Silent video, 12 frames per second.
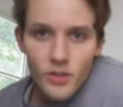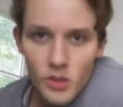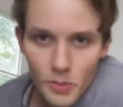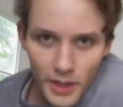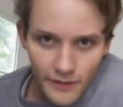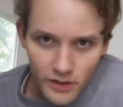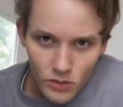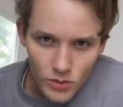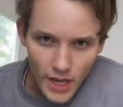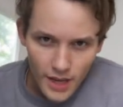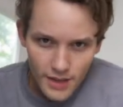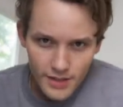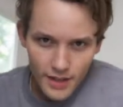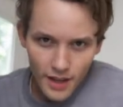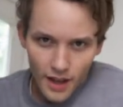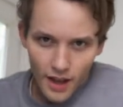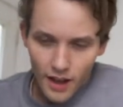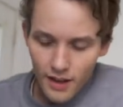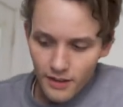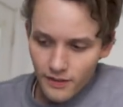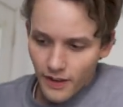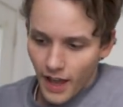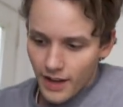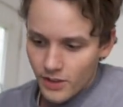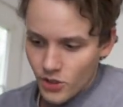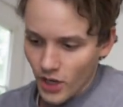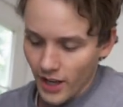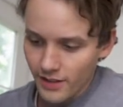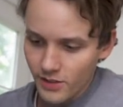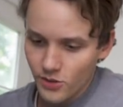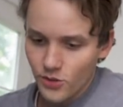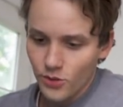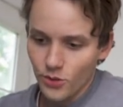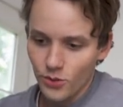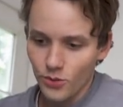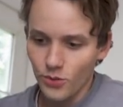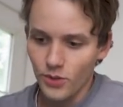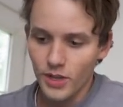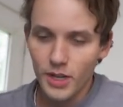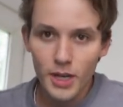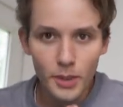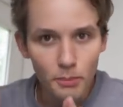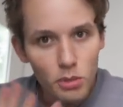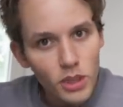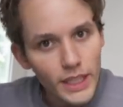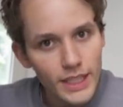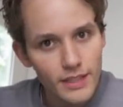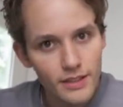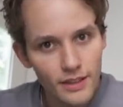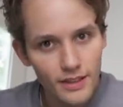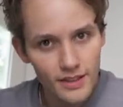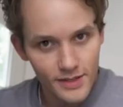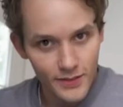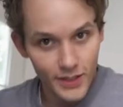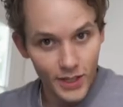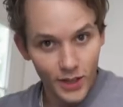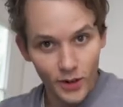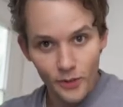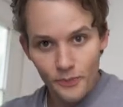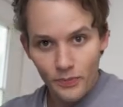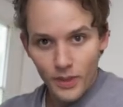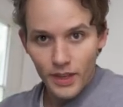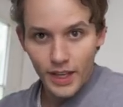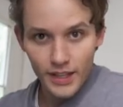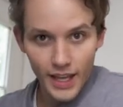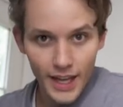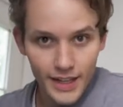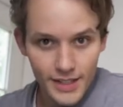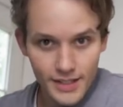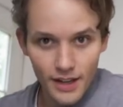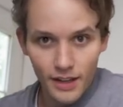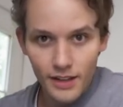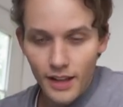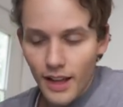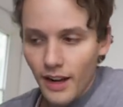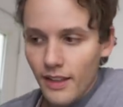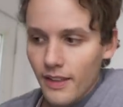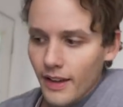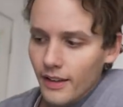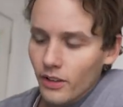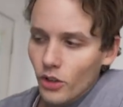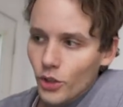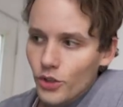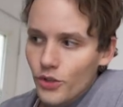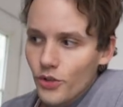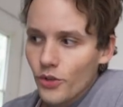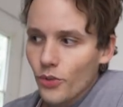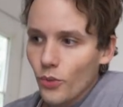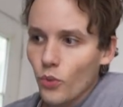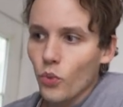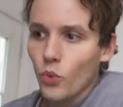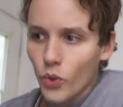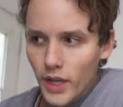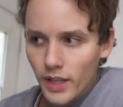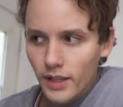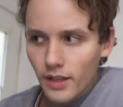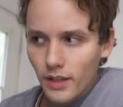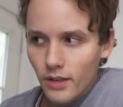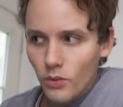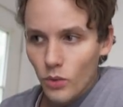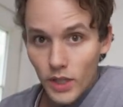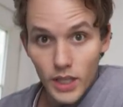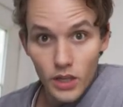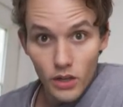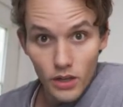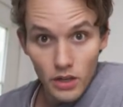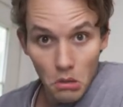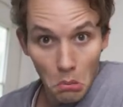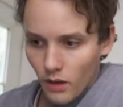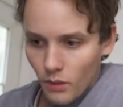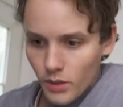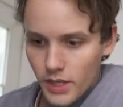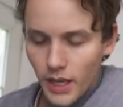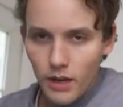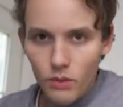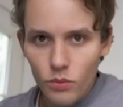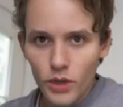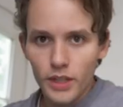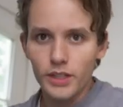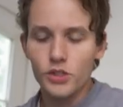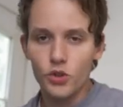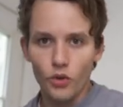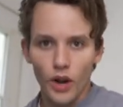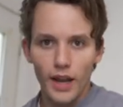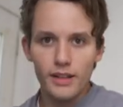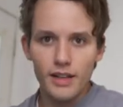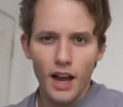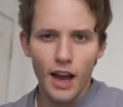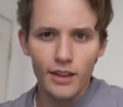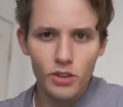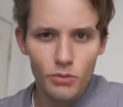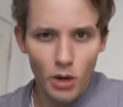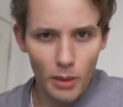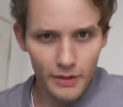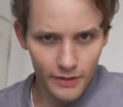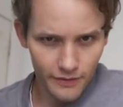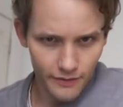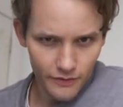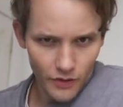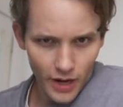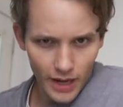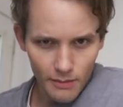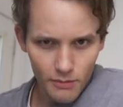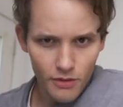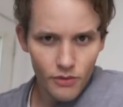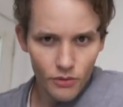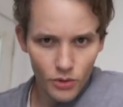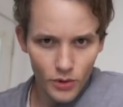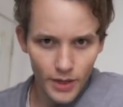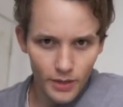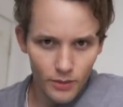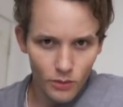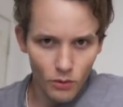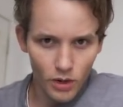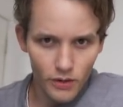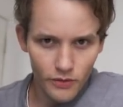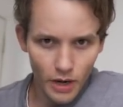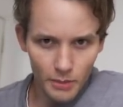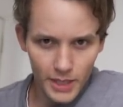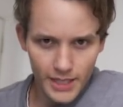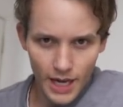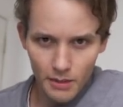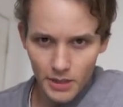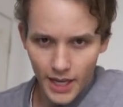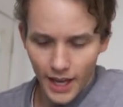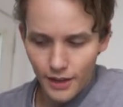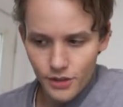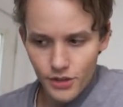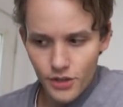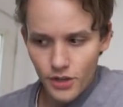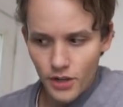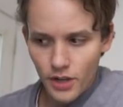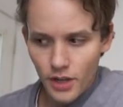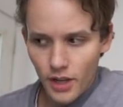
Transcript: So it's been a few days. I've had a chance to complete this video, get the edit done, and I think it looks really, really good. It would take a really trained eye, and you'd probably have to frame through it one frame at a time to catch